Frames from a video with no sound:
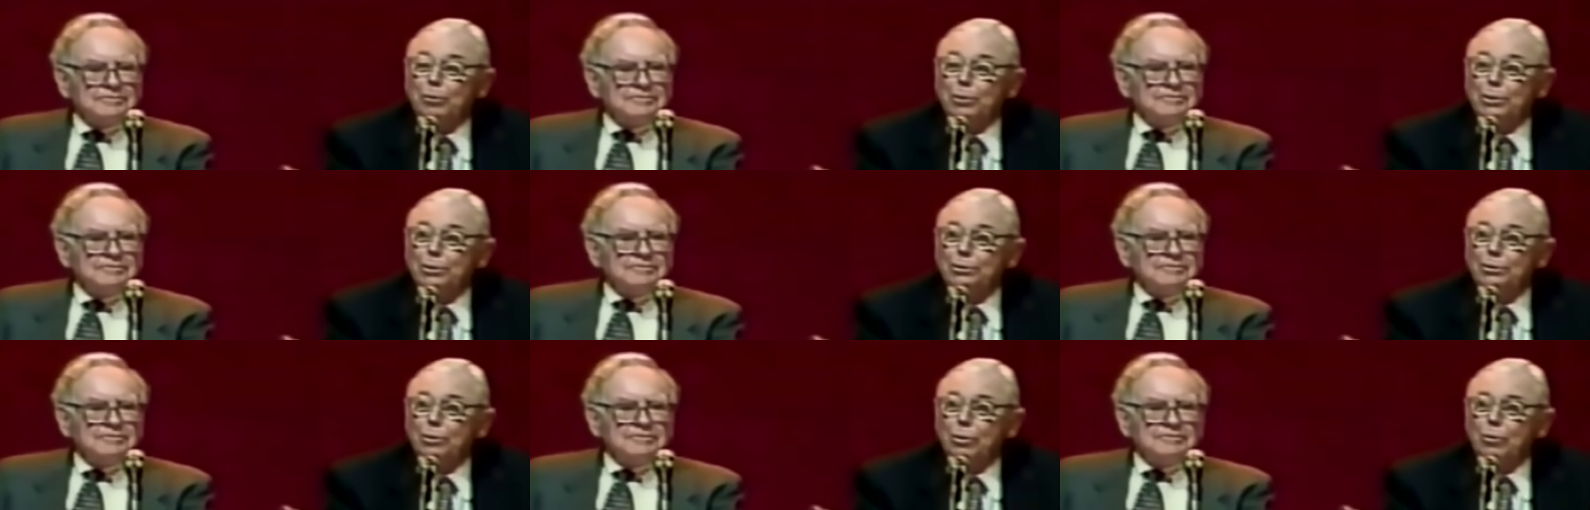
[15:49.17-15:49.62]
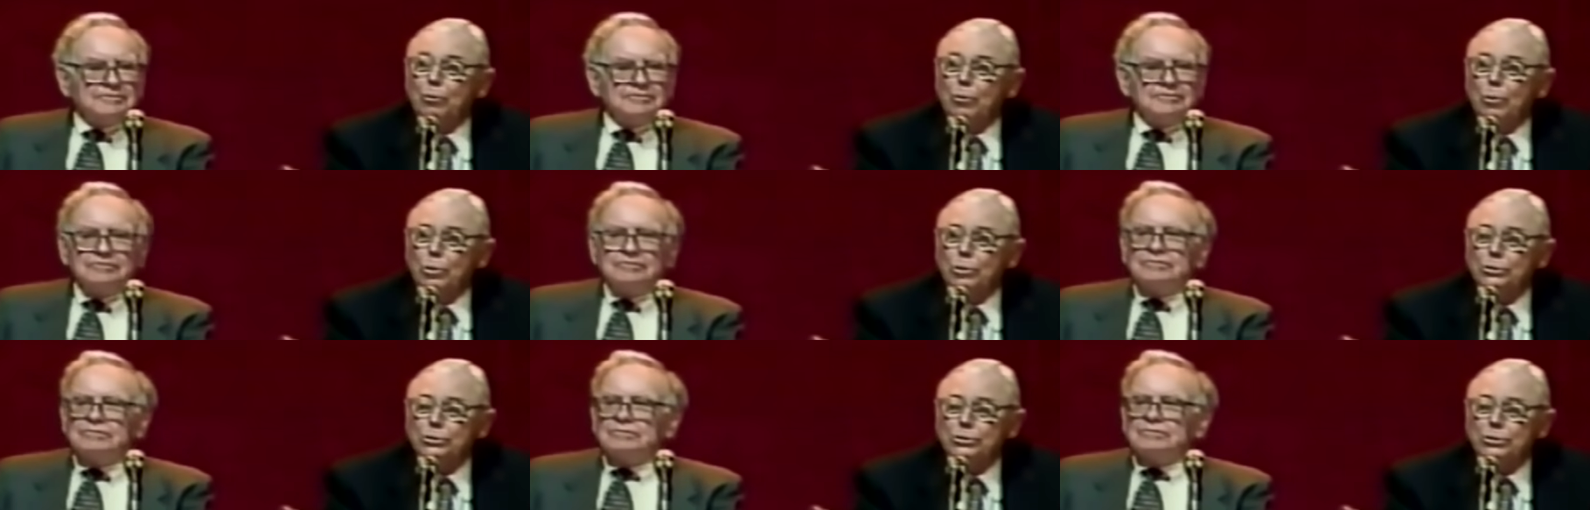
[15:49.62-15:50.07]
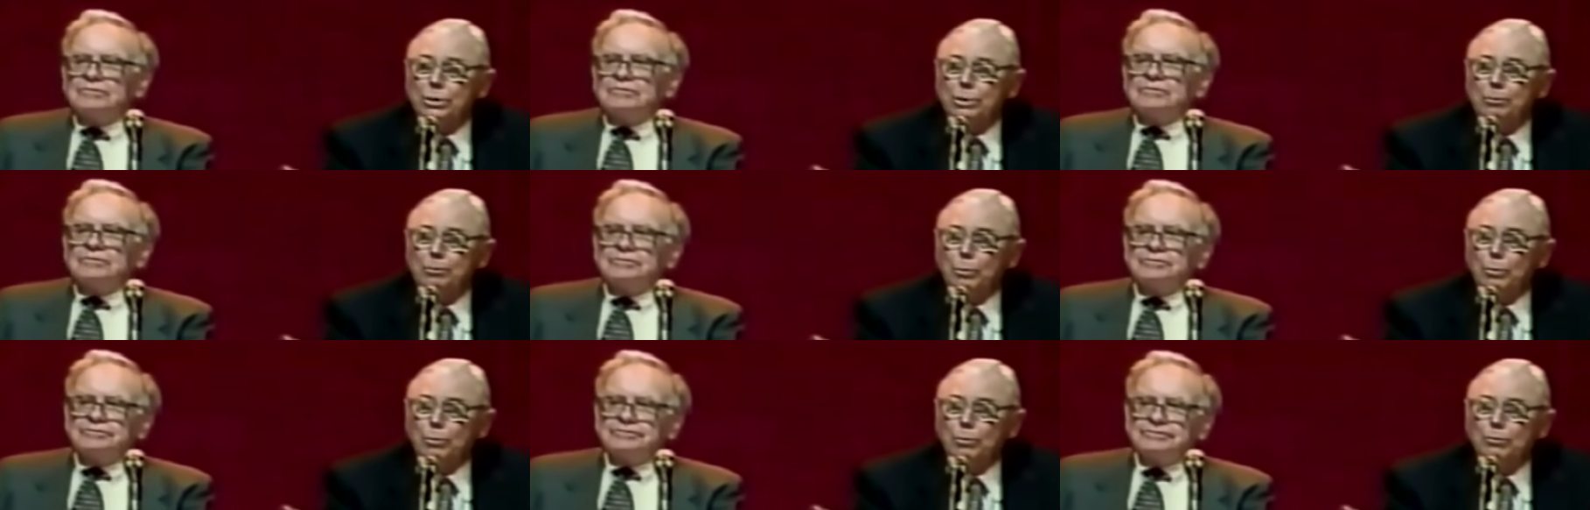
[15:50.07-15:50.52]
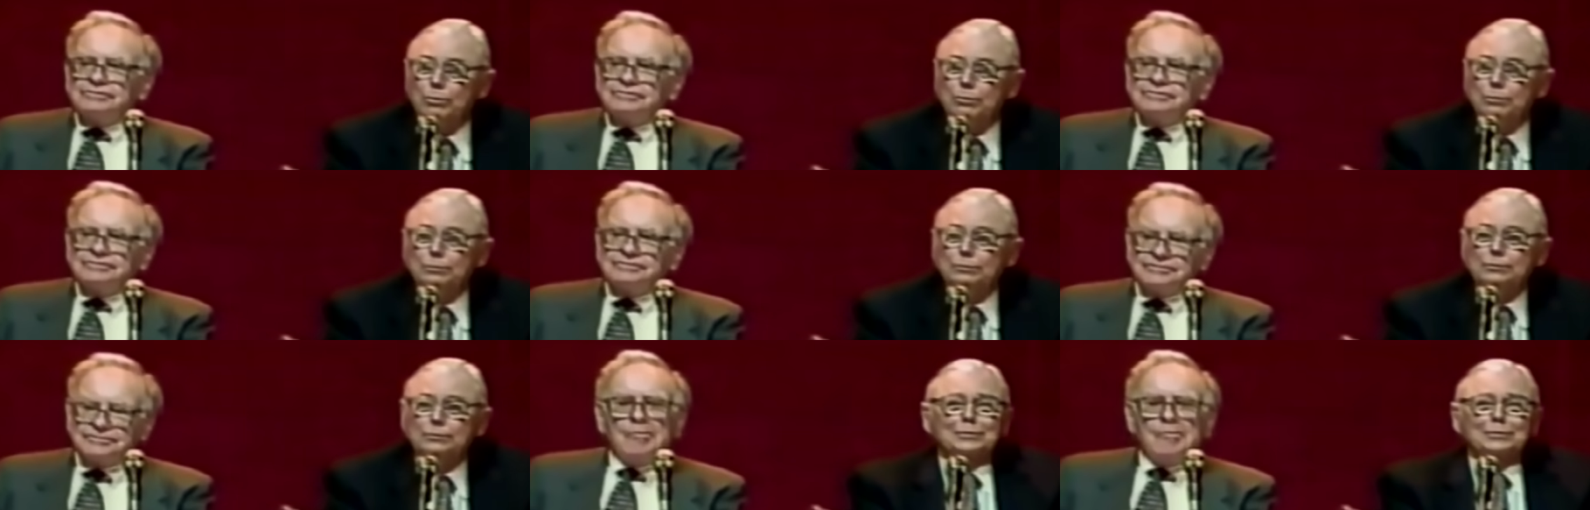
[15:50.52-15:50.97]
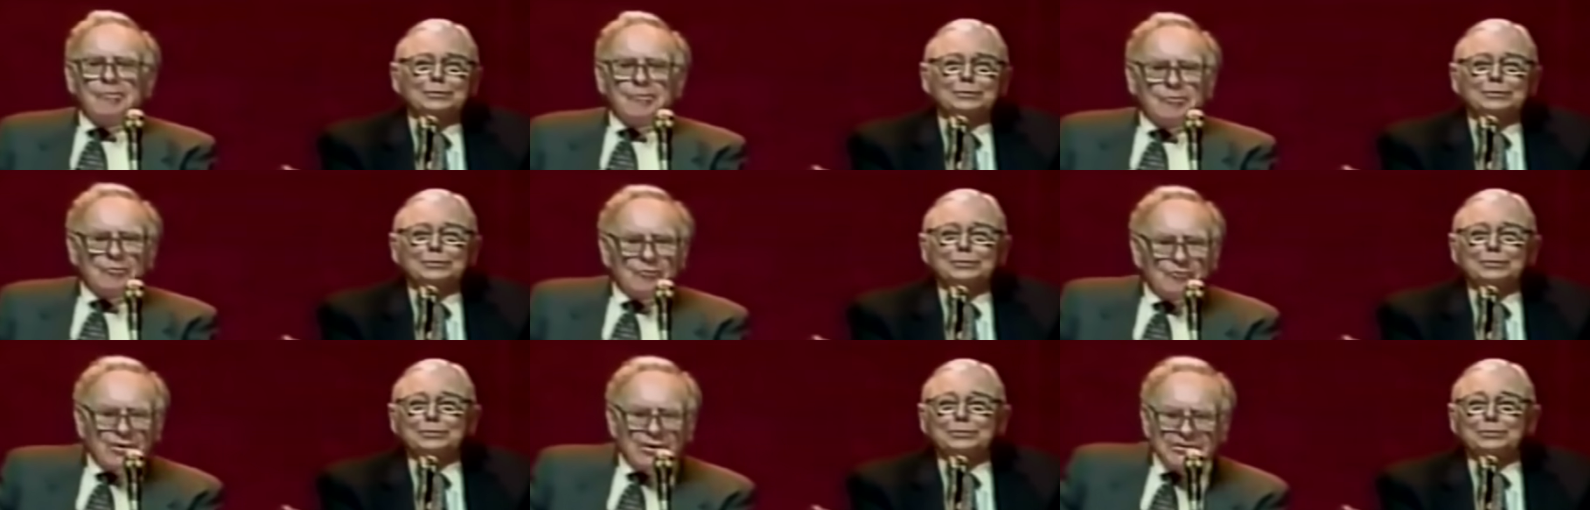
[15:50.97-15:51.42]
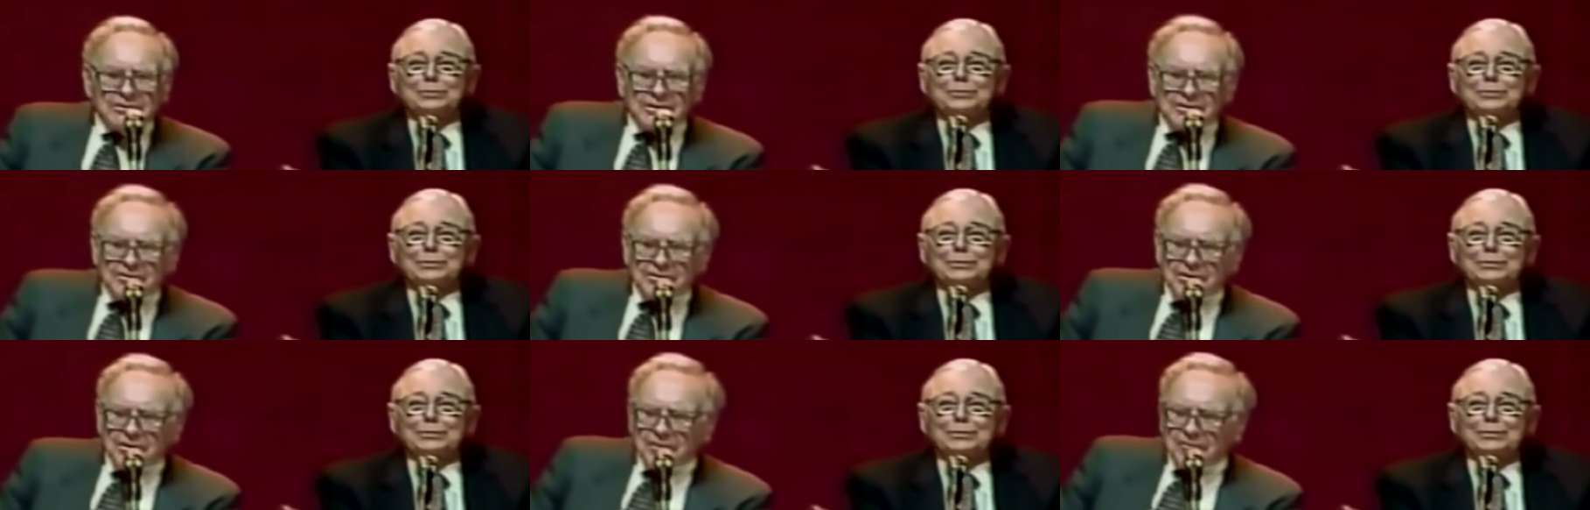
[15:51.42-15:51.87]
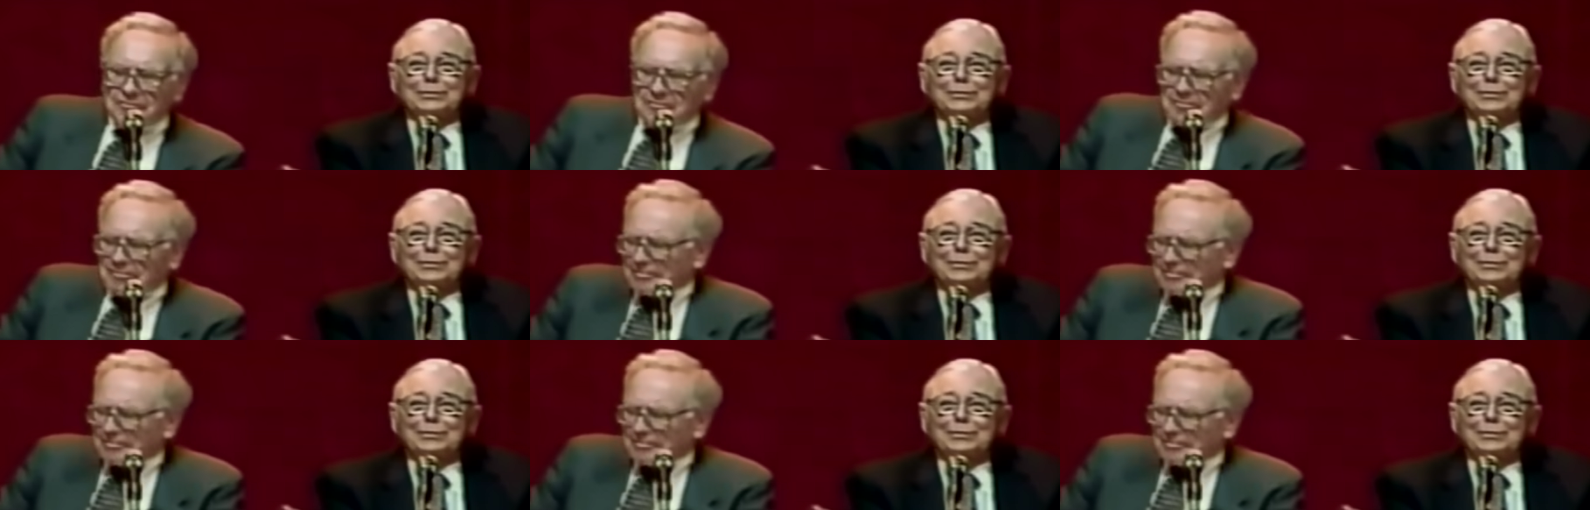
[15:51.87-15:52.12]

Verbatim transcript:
Speaker 1: but no more simple. Write that down.